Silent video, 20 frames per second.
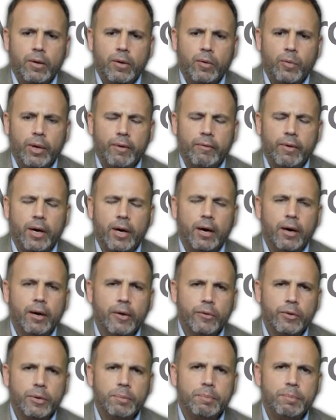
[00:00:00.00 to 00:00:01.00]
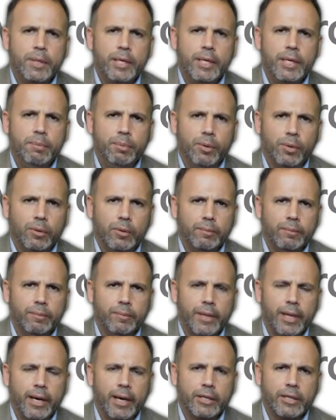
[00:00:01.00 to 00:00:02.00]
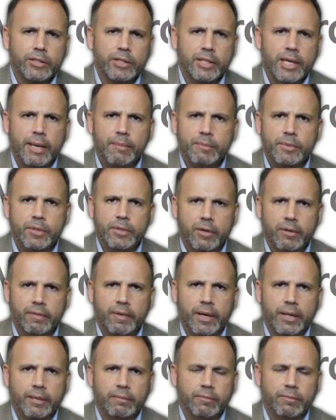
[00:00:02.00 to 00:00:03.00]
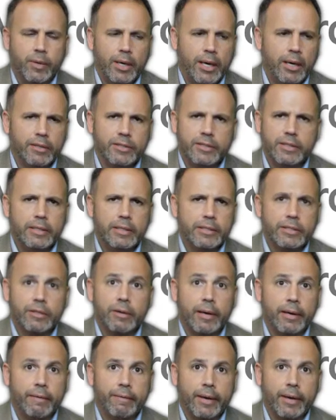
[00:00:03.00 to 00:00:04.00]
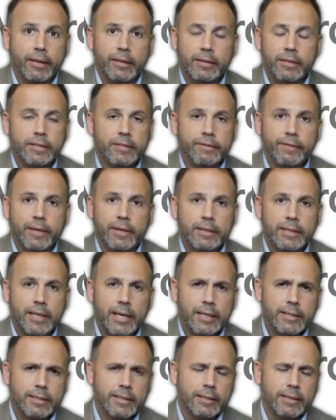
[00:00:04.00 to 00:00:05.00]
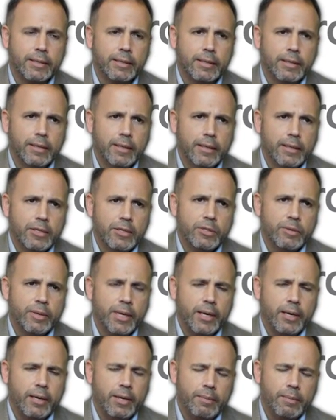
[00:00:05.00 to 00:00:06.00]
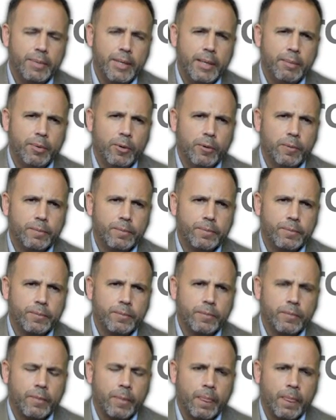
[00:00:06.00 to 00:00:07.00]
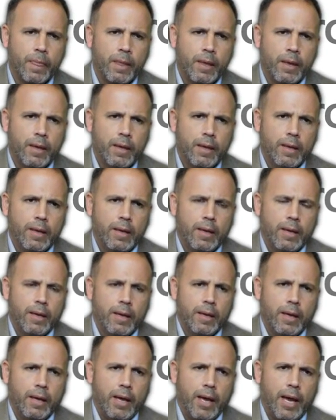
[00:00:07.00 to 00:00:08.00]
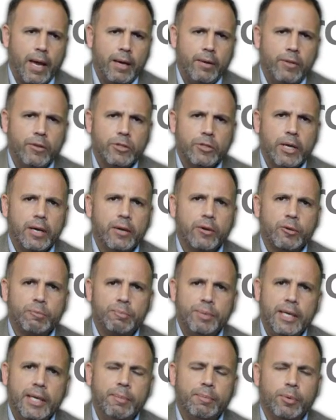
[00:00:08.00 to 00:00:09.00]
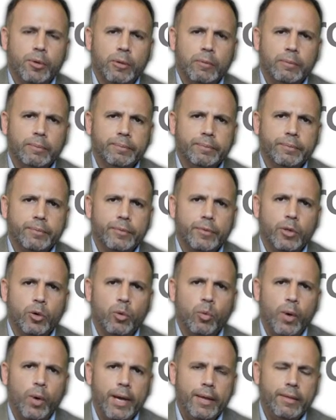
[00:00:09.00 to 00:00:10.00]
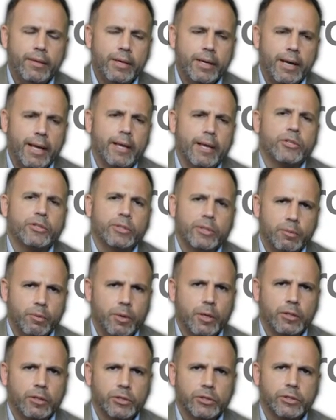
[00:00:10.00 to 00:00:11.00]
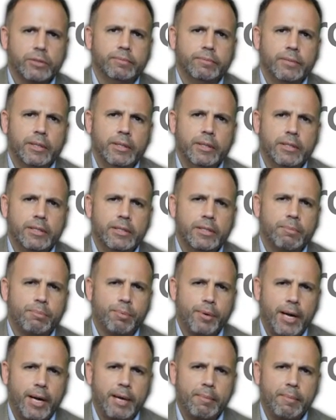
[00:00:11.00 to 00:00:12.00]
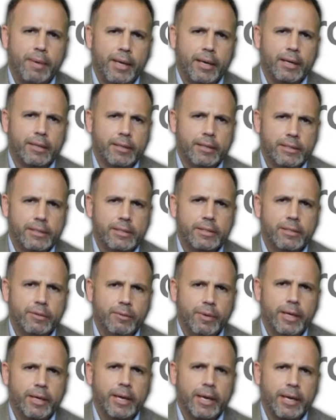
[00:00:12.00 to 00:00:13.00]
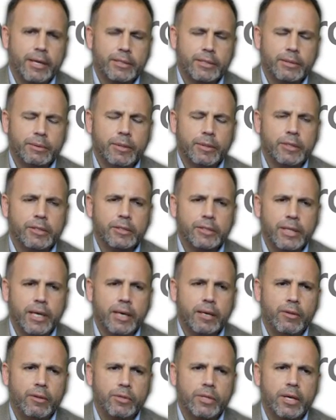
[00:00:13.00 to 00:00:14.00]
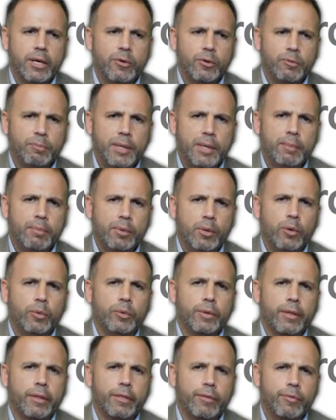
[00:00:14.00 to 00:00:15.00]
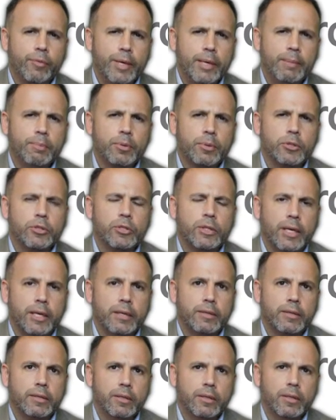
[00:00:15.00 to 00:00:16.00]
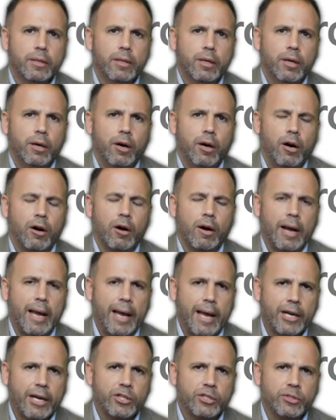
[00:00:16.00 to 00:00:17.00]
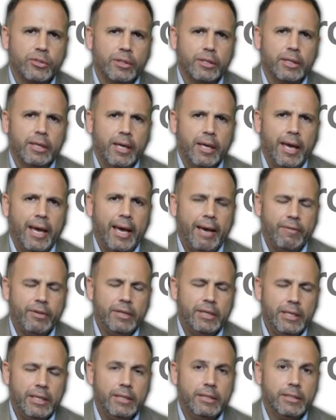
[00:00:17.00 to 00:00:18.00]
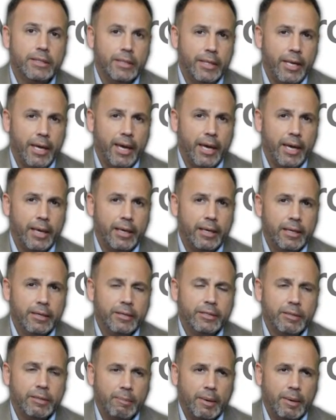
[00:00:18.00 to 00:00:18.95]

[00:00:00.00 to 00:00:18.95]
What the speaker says: we have 100 people that actually came to your event. Wow, it's a great event. This is fantastic. So we got 100 people. Out of those 100 people, the way that it actually works, and this is the way it actually works, is out of those 100 people, only 3% are actually have a need today to